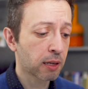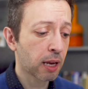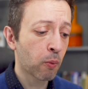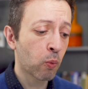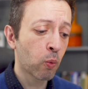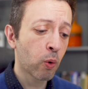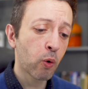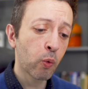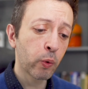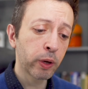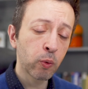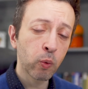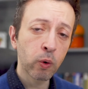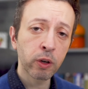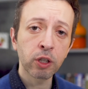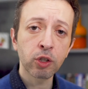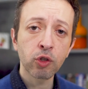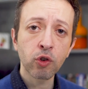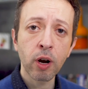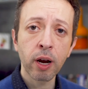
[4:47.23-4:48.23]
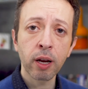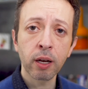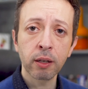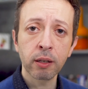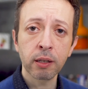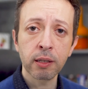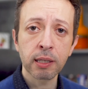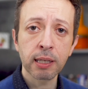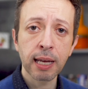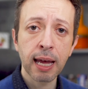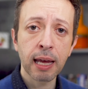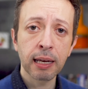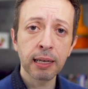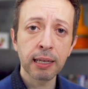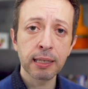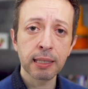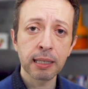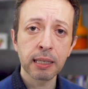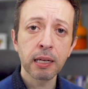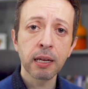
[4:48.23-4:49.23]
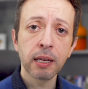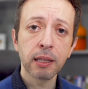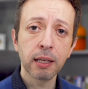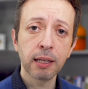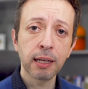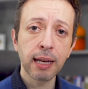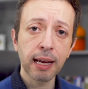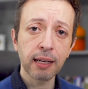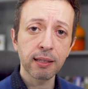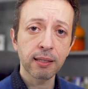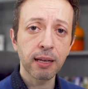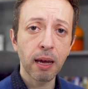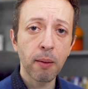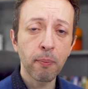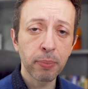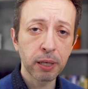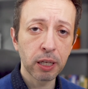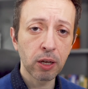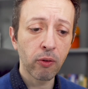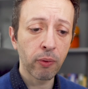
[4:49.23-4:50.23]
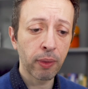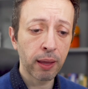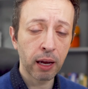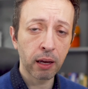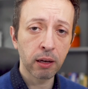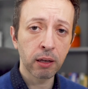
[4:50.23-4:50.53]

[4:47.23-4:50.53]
And what we want to try and understand is the next step beyond that.